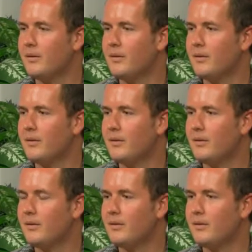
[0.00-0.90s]

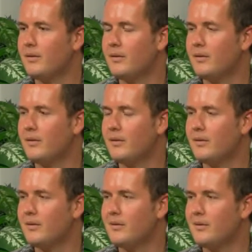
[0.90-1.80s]

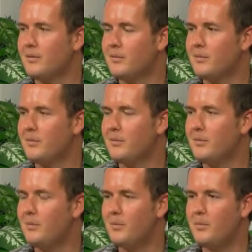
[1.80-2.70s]

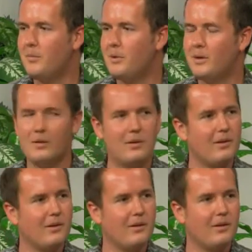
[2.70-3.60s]

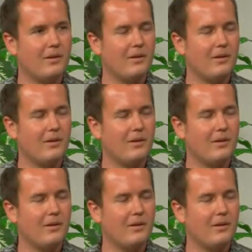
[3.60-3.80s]
The person shown says nothing.